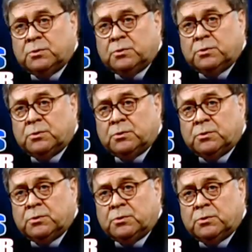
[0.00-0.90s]

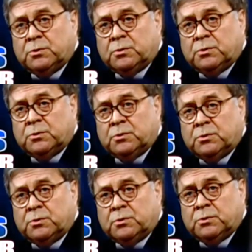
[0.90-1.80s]

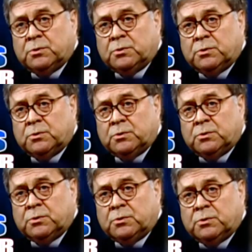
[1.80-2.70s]

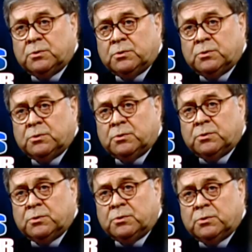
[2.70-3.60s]

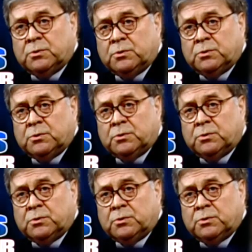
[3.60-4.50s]

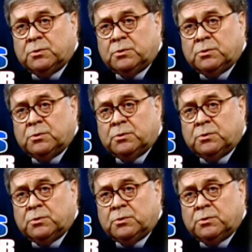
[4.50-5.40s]

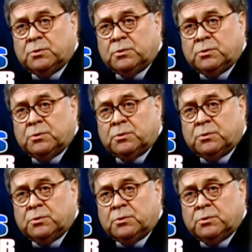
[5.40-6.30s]

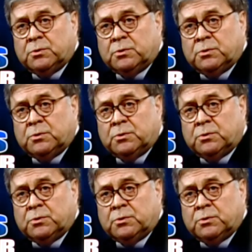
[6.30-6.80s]
(silent)